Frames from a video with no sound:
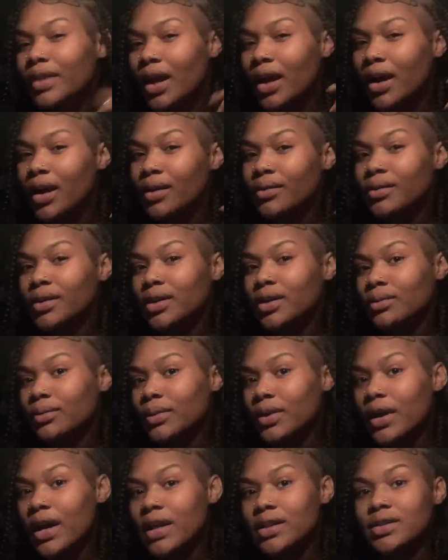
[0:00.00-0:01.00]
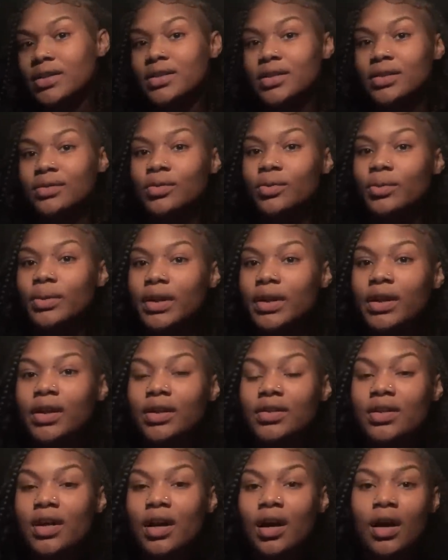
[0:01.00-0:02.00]
I don't know. We're gonna have to see when we get
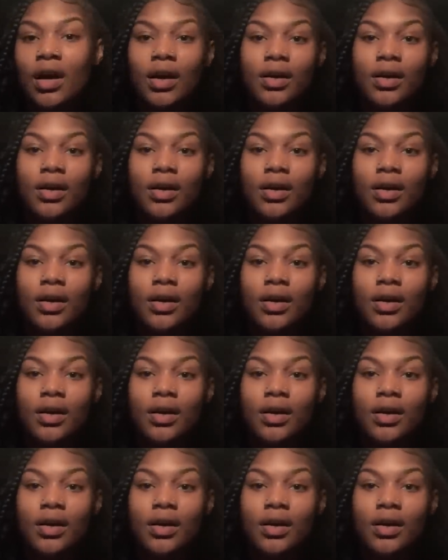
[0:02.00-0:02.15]
inside.